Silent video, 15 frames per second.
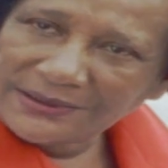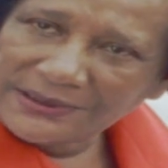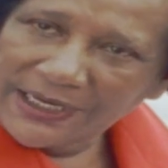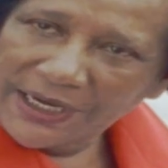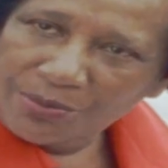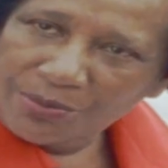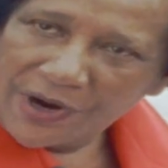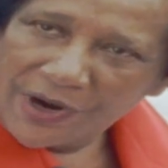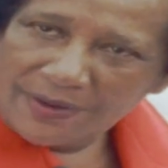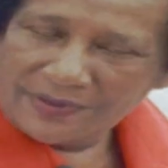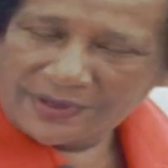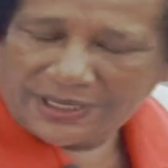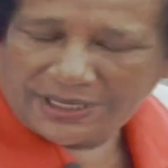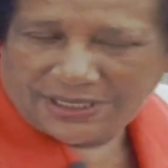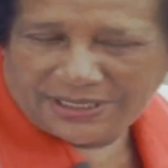in
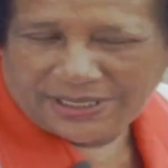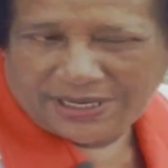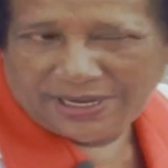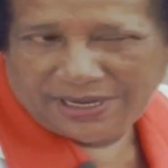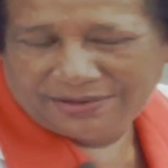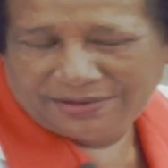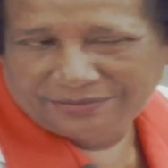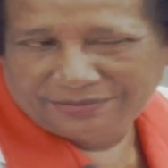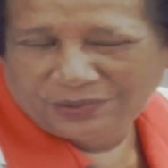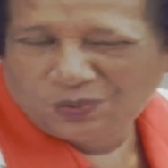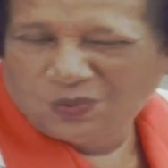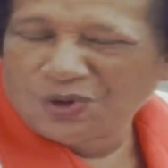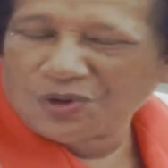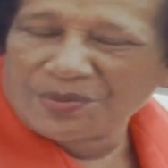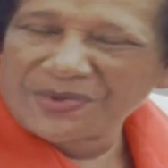
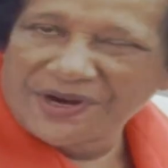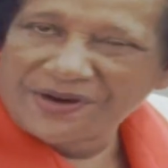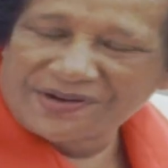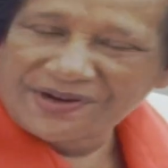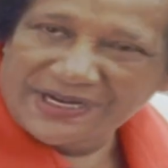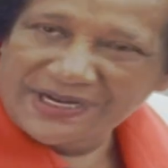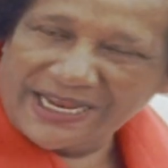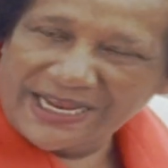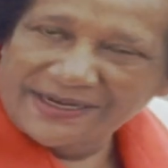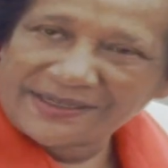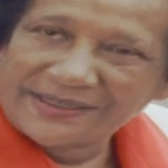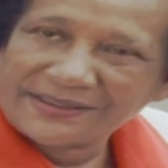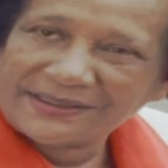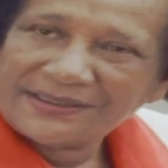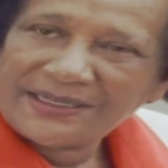Waterbury,
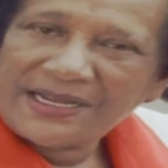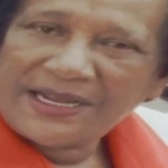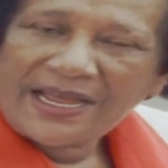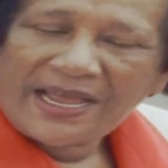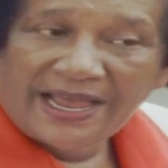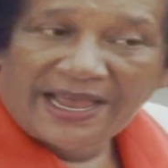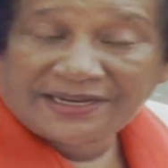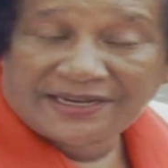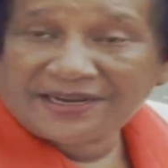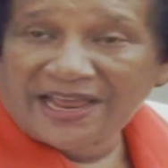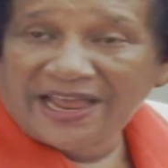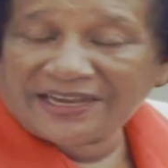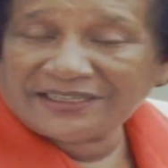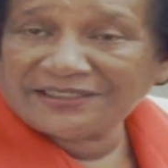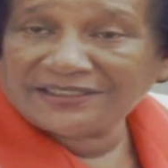Connecticut, at the
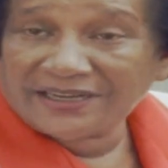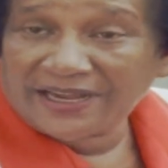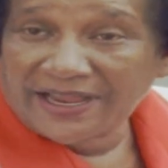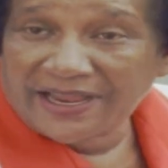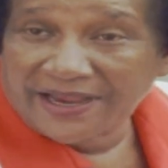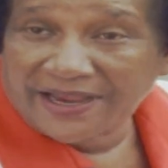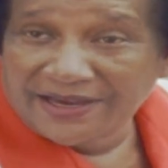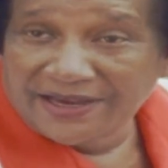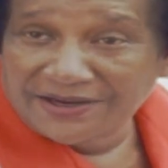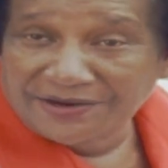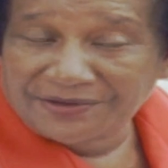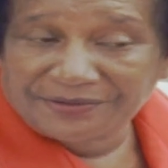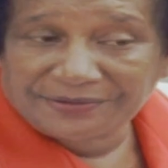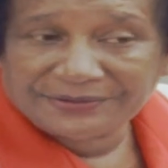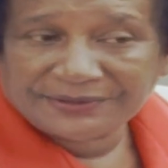National
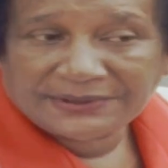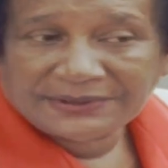AAU.